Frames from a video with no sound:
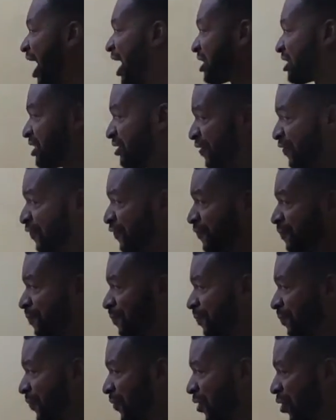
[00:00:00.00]
active,
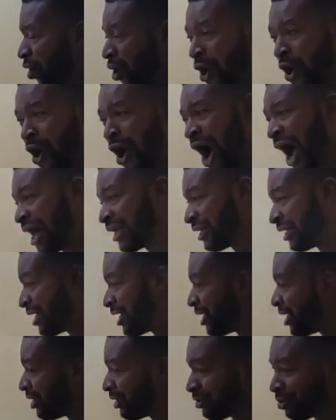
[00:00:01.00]
or
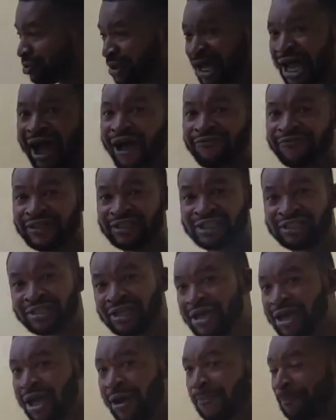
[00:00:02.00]
do they have
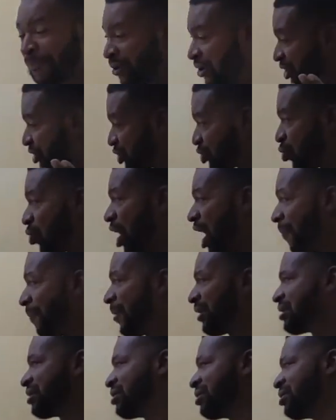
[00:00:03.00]
this political
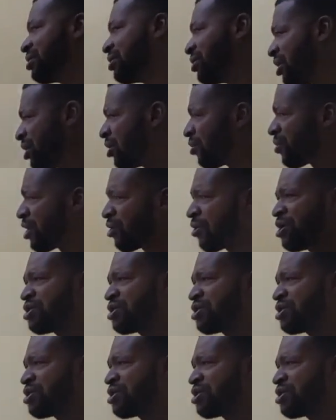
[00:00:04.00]
apathy? We're